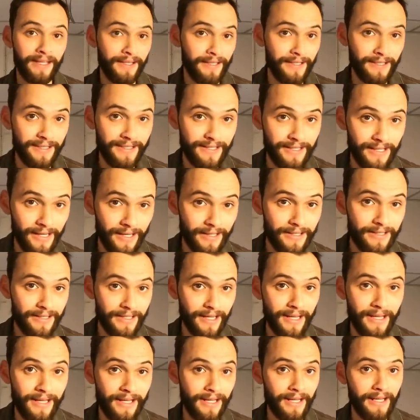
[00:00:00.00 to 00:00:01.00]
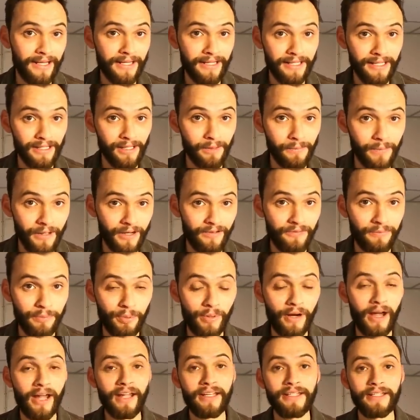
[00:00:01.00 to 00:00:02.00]
This does take a little bit of
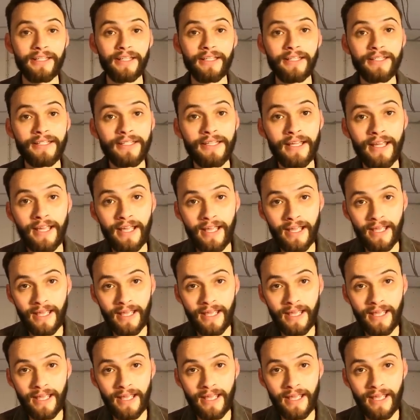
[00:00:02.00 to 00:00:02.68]
practice.